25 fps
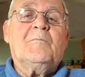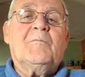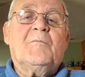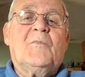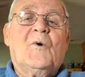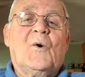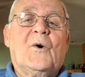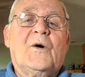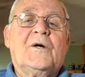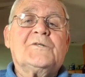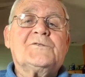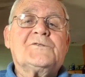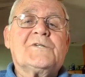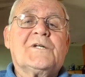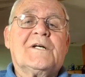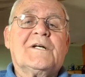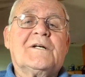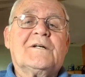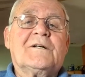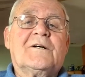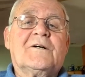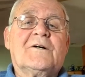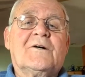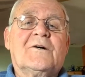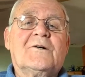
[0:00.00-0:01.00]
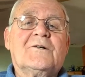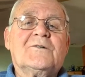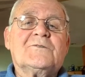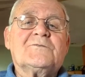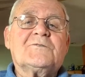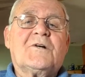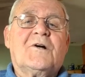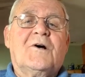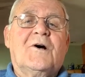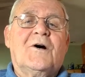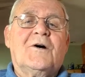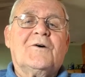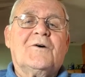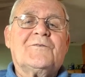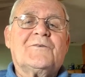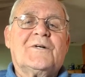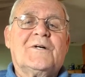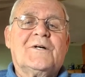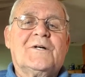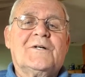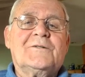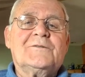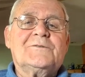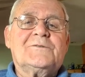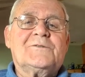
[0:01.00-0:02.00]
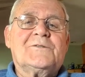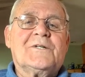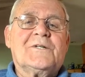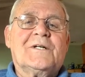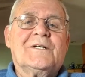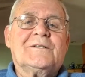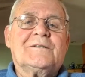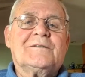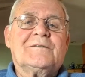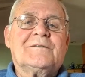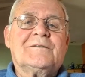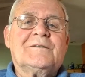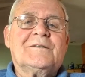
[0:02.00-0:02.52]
boys and girls golf coach at